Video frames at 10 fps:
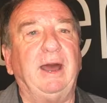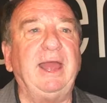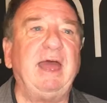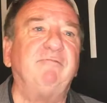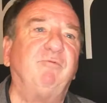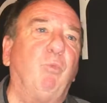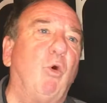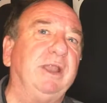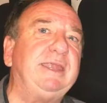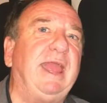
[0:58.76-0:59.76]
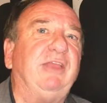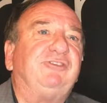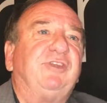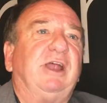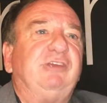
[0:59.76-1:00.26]
I have one
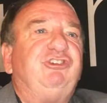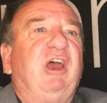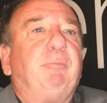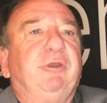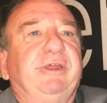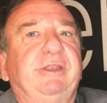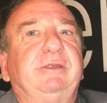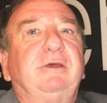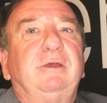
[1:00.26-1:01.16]
case that I shepherded